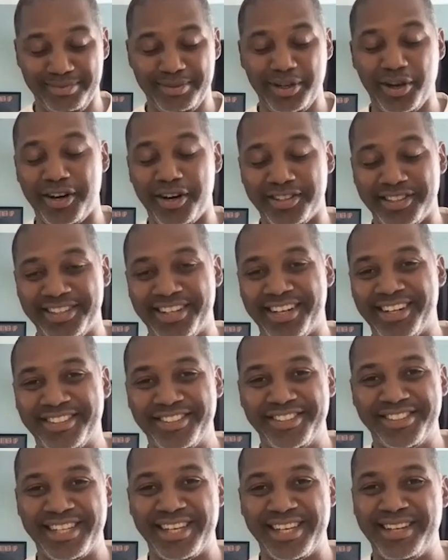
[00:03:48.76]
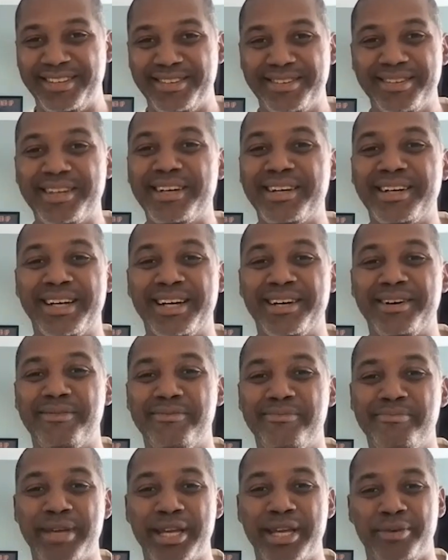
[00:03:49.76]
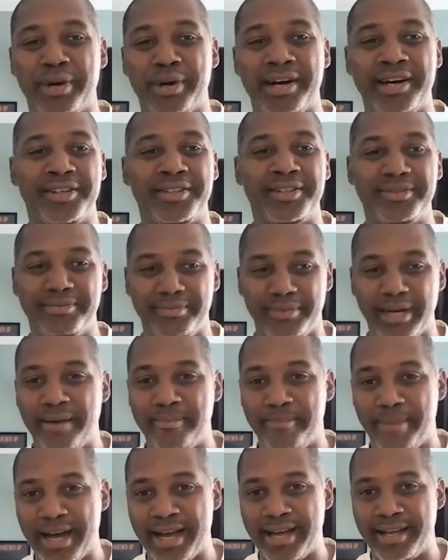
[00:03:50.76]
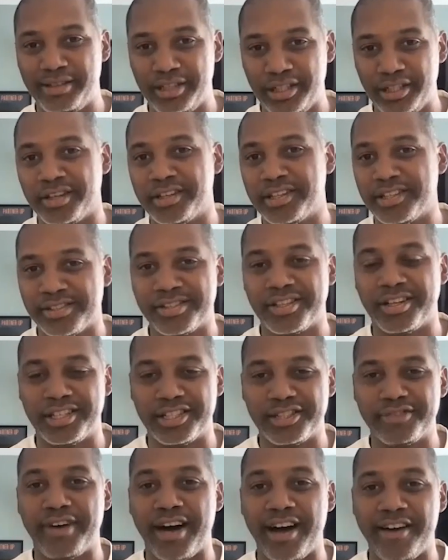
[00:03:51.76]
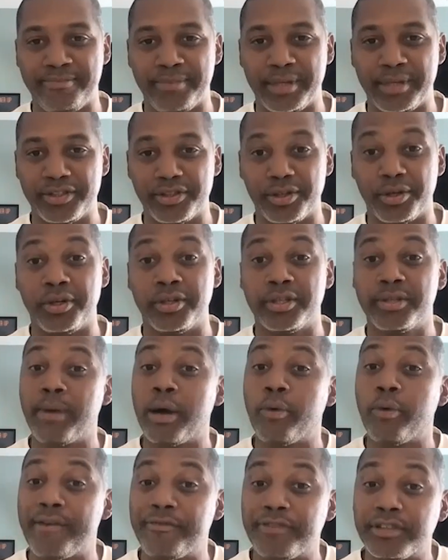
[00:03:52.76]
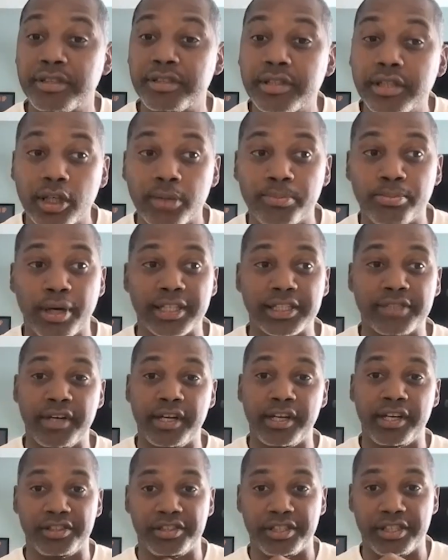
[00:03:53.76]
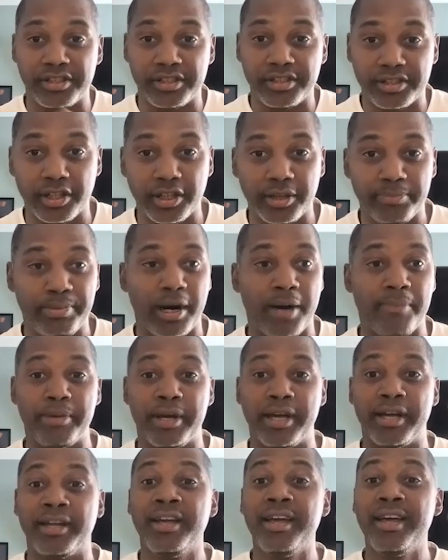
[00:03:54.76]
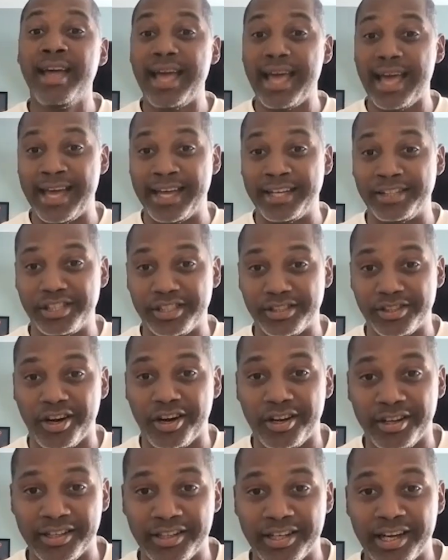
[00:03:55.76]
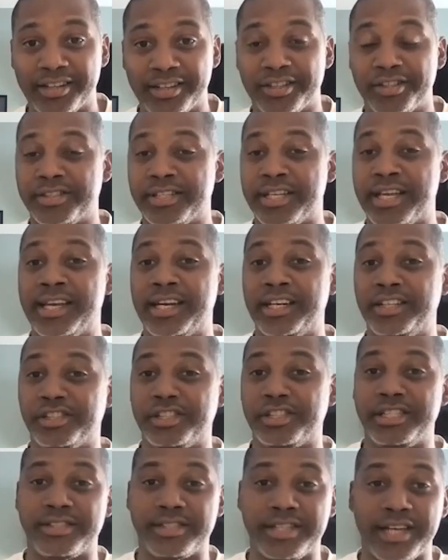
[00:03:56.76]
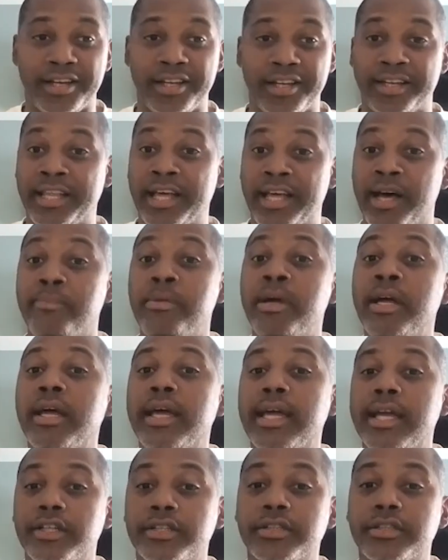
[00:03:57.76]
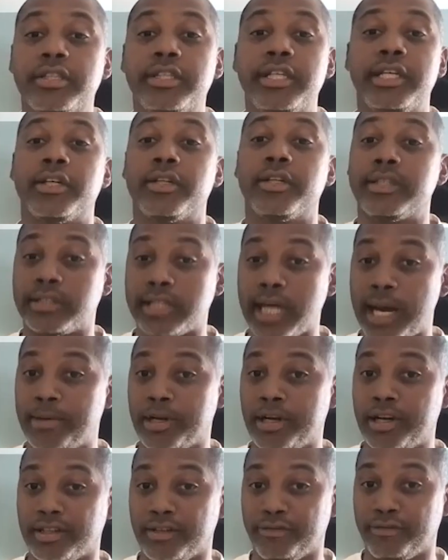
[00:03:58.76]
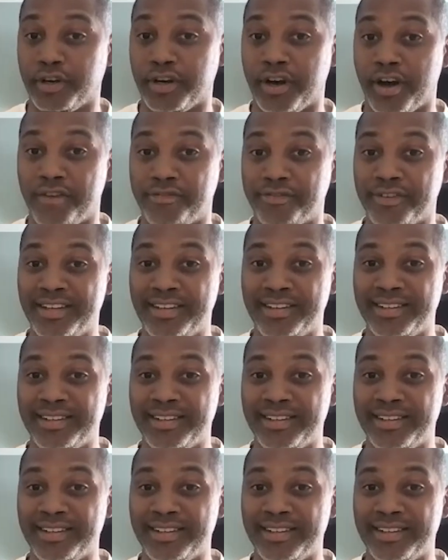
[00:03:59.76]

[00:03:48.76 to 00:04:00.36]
called the doctors in. Uh, meanwhile, uh, my youngest son is five months old. My wife is still breastfeeding. She's still pumping and she's calling doctors in and she's telling them, here's the deal. It's time to cut the foot off.